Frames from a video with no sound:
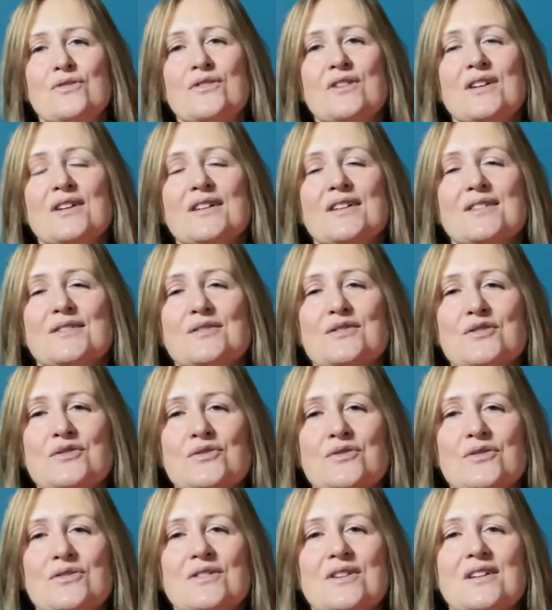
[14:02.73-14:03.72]
and
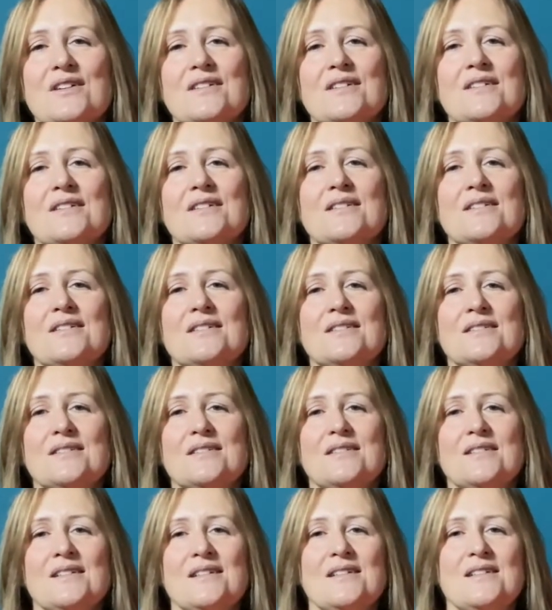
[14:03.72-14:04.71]
stronger,
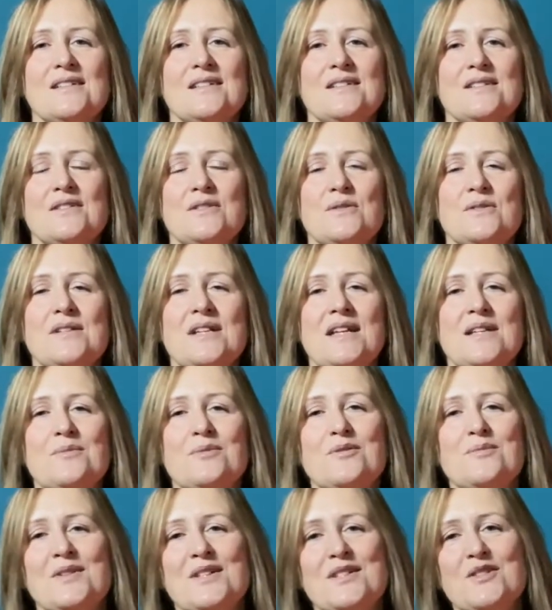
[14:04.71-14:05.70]
to
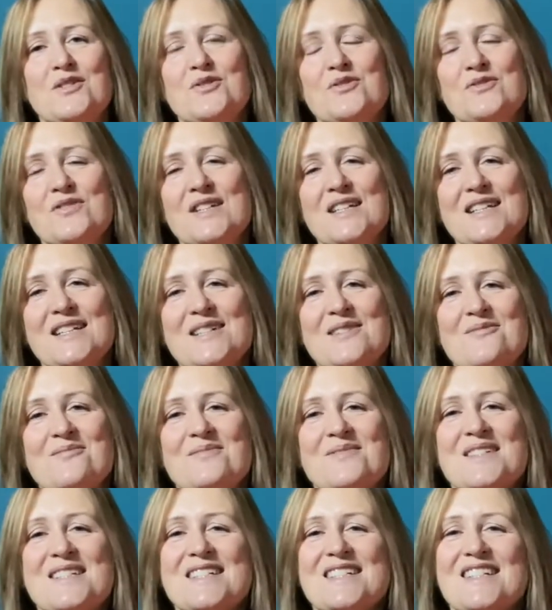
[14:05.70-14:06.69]
enable my
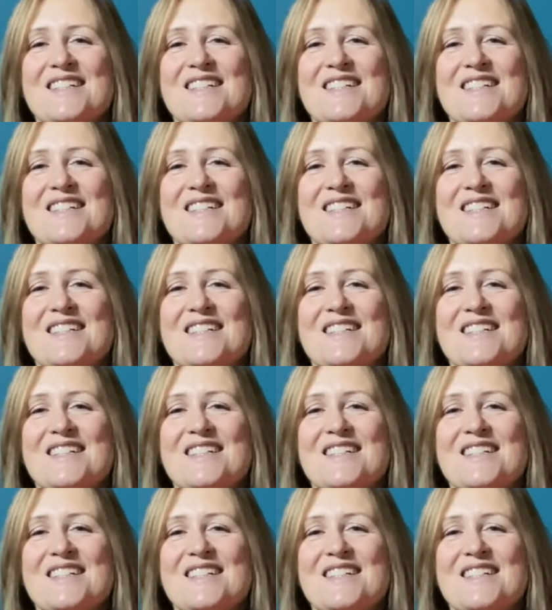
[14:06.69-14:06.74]
dreams